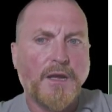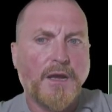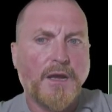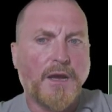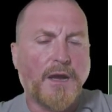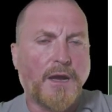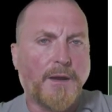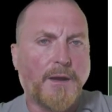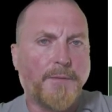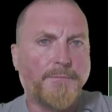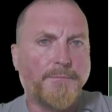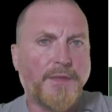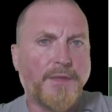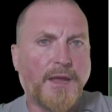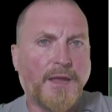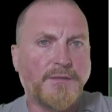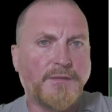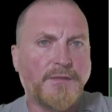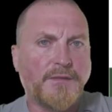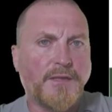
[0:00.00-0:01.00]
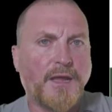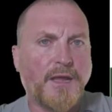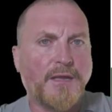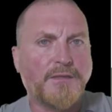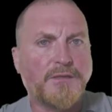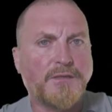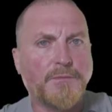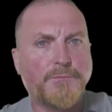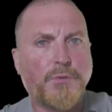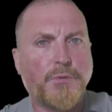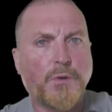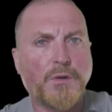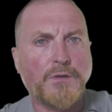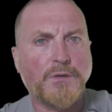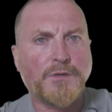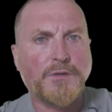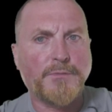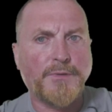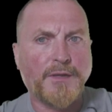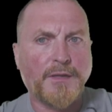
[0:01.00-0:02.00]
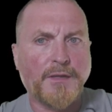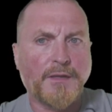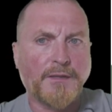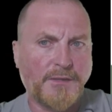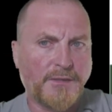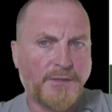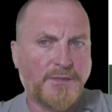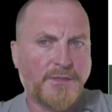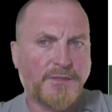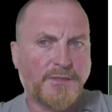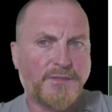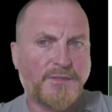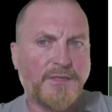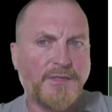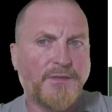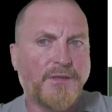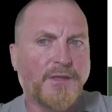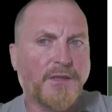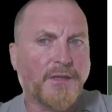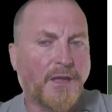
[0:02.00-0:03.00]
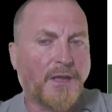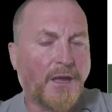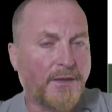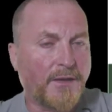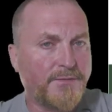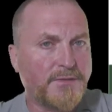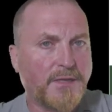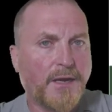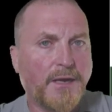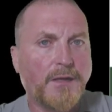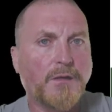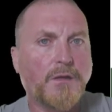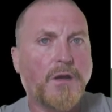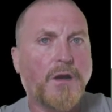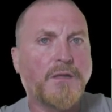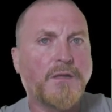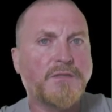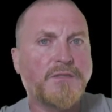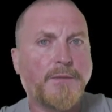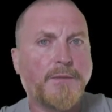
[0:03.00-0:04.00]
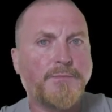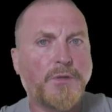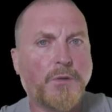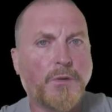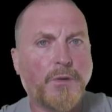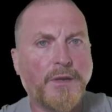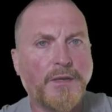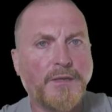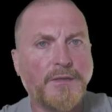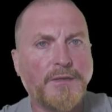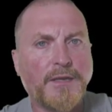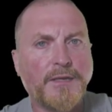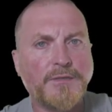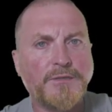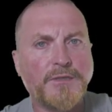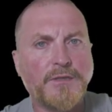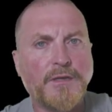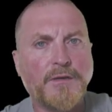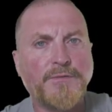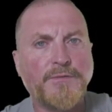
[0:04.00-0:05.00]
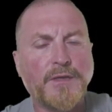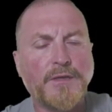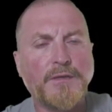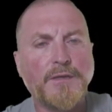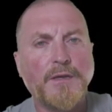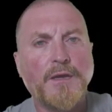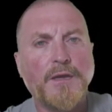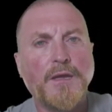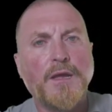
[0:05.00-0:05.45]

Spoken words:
And it's important to see the life cycle concept orientation of it.